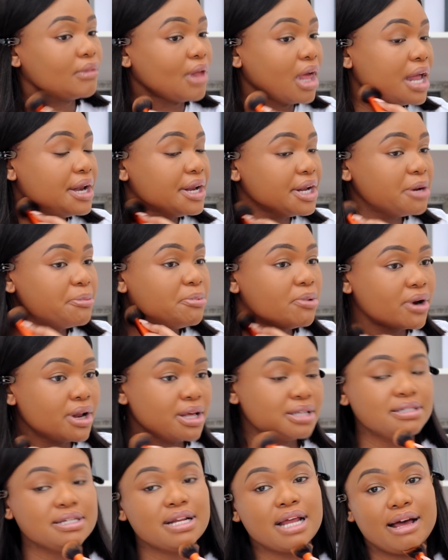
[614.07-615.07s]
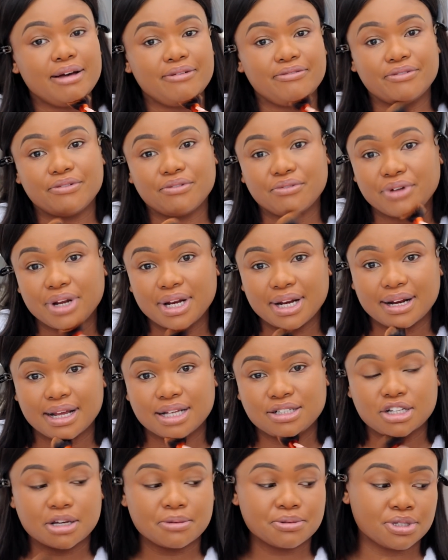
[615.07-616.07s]
And Net-a-Porter doesn't have really
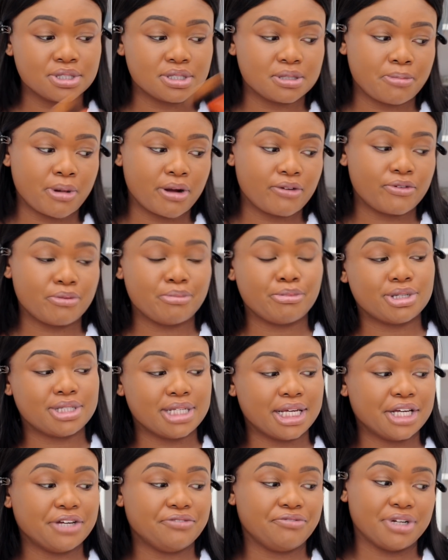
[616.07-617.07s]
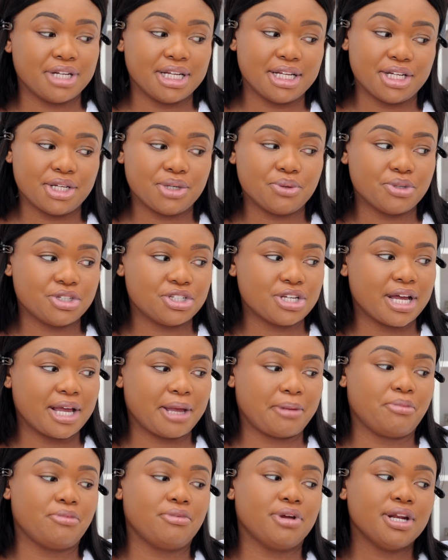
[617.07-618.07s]
nice options apart from Bottega Veneta, which I
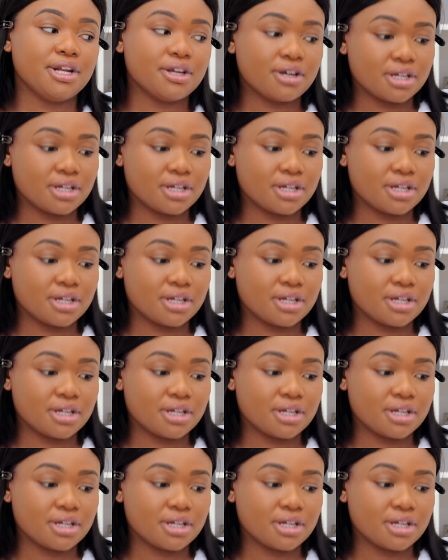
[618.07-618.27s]
am really